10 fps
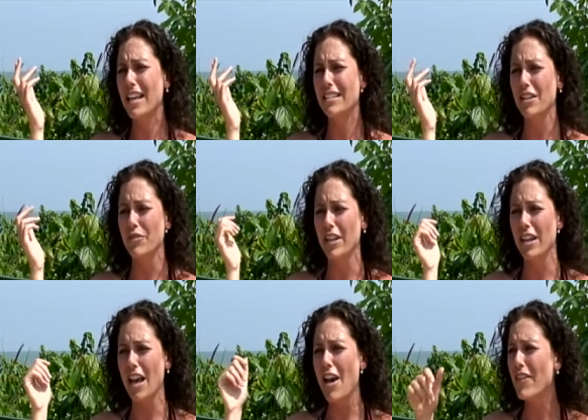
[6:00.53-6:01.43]
can't stand
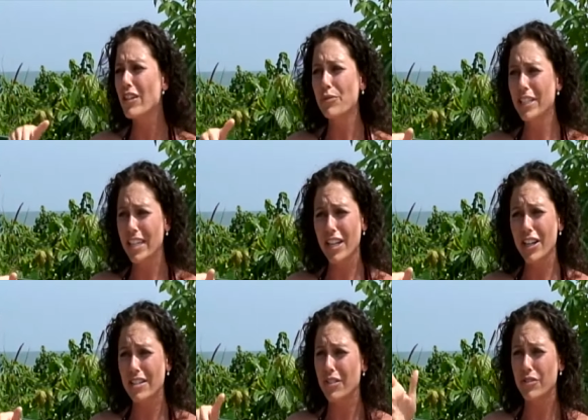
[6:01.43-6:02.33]
reading. I've had to read here
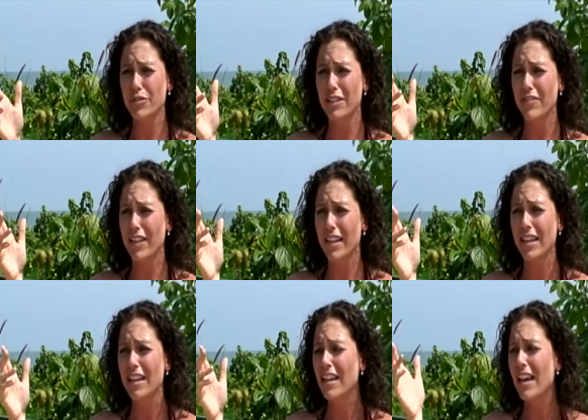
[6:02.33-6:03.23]
because there's no TV,
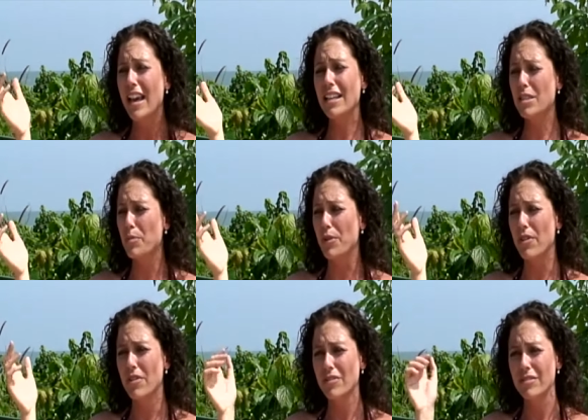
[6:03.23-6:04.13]
and it's brutal.